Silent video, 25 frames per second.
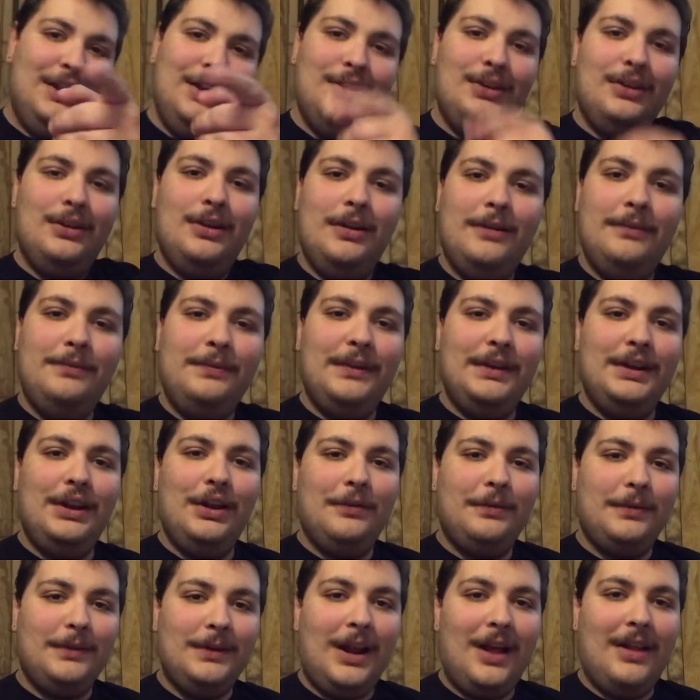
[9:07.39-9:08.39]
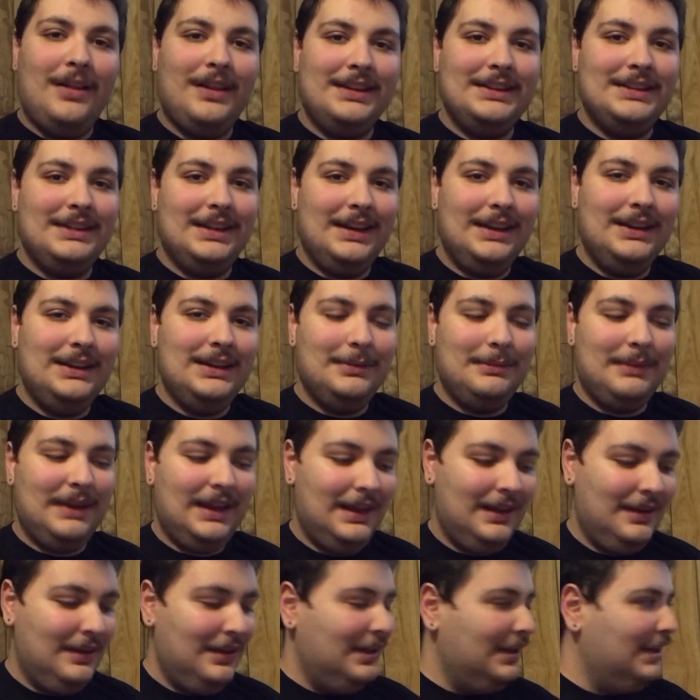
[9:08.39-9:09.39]
Good for you for not listening to me.
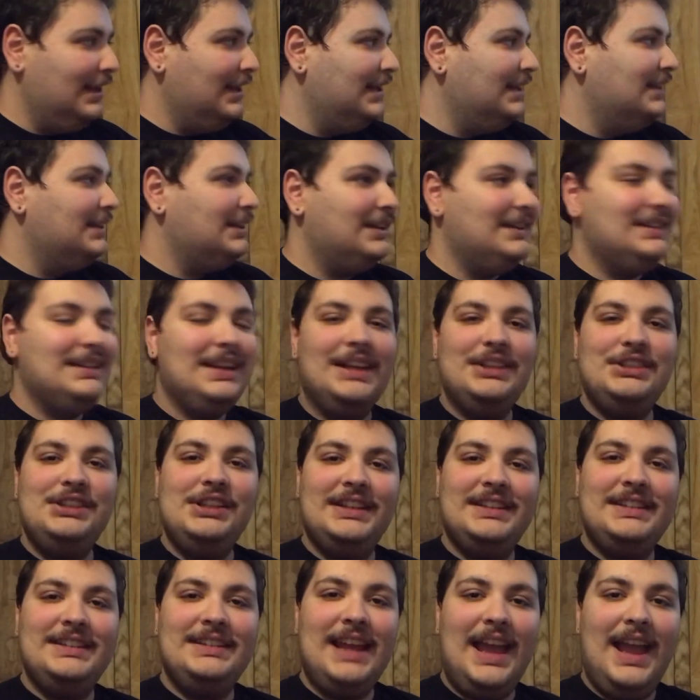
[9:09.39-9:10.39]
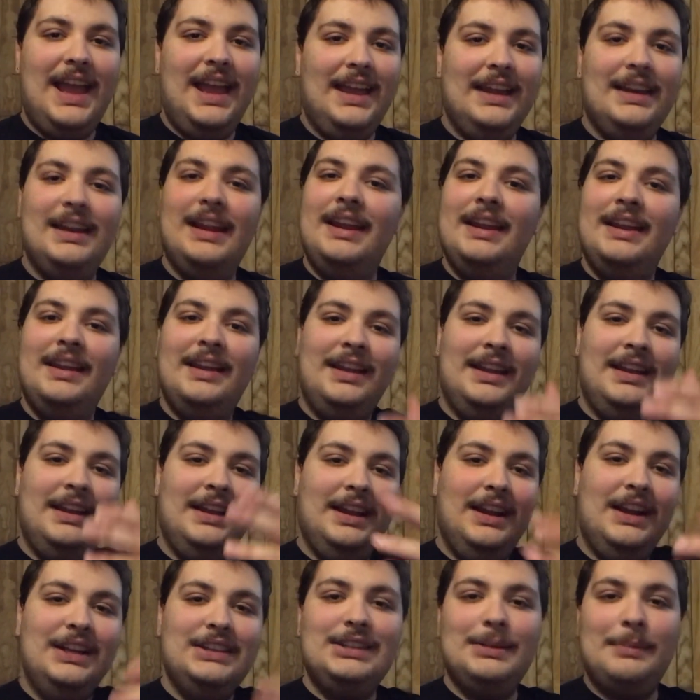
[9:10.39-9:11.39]
So since you stayed,
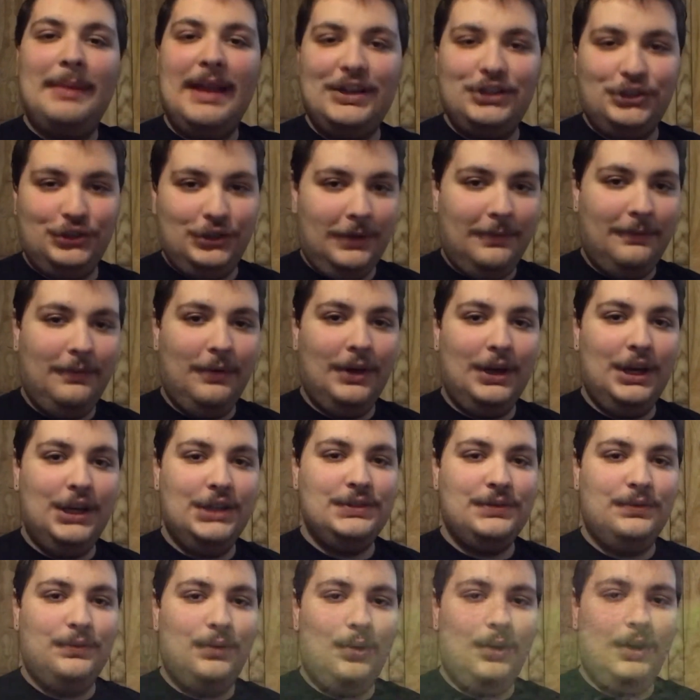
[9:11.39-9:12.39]
here's some extra footage for